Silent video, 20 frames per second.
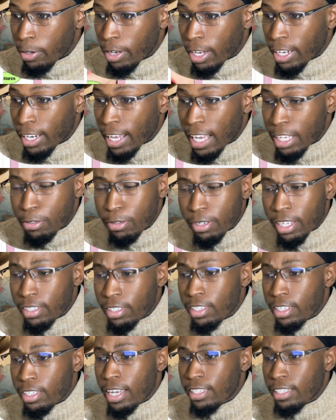And as you can
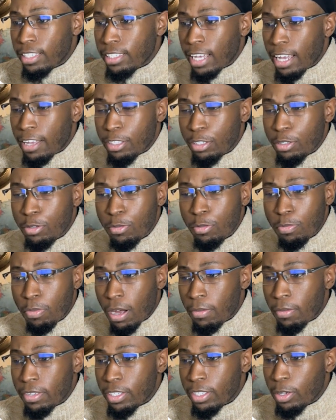see, guys, as you
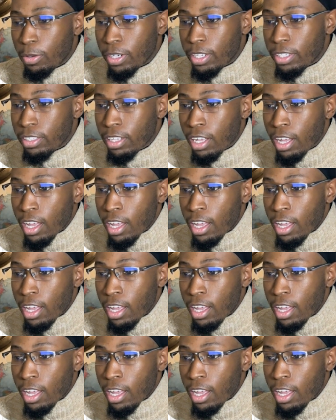probably noticed,